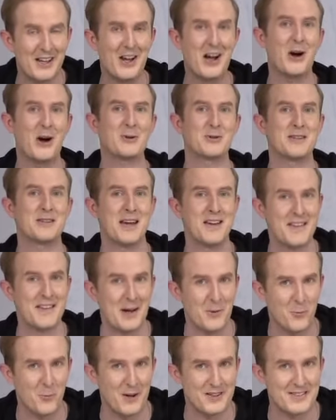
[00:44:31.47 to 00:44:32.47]
I'll say
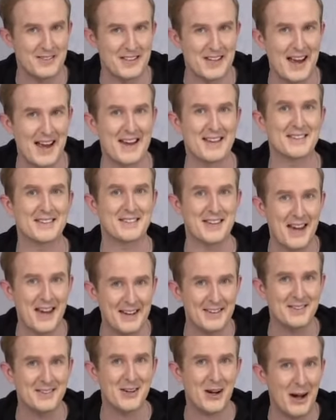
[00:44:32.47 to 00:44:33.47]
that once again,
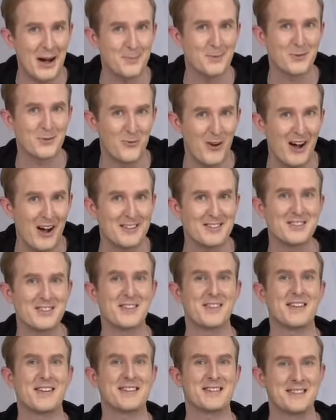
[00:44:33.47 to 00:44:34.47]
10 times faster
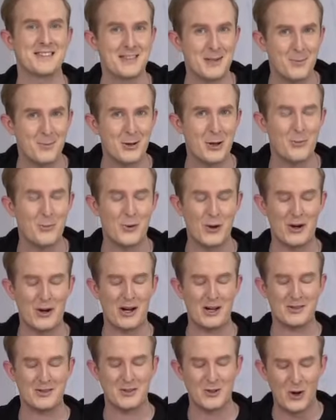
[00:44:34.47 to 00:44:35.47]
than similar
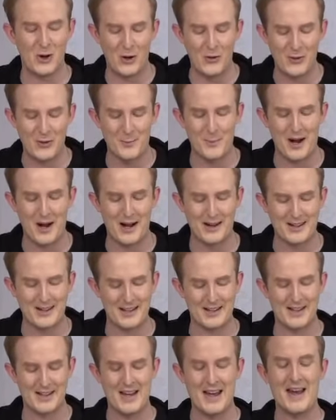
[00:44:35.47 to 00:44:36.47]
products on the market.